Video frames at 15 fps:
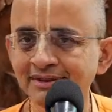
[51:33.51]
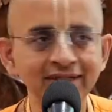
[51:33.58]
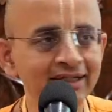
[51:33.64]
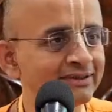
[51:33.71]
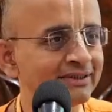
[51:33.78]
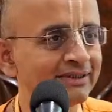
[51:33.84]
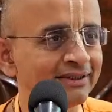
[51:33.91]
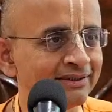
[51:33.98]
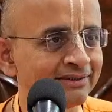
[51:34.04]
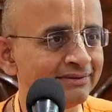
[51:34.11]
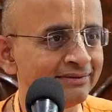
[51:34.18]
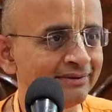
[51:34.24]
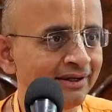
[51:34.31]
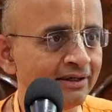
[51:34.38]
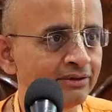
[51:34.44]
dusk.
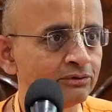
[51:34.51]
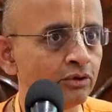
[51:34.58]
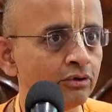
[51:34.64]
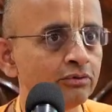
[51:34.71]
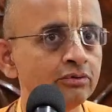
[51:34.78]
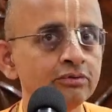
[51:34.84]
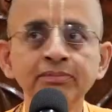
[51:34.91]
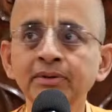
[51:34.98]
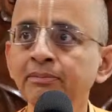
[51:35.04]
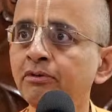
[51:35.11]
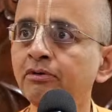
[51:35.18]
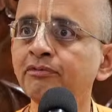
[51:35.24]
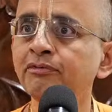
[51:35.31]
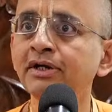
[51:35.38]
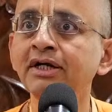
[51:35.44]
So
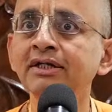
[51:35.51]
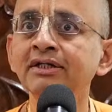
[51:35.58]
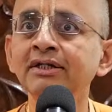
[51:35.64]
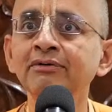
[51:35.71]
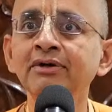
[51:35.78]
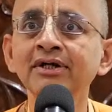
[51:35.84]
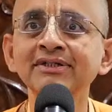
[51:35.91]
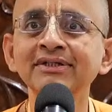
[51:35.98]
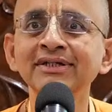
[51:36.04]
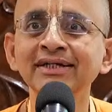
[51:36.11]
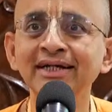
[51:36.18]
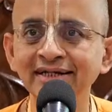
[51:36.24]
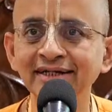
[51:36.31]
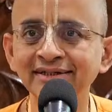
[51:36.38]
people would forget the watch.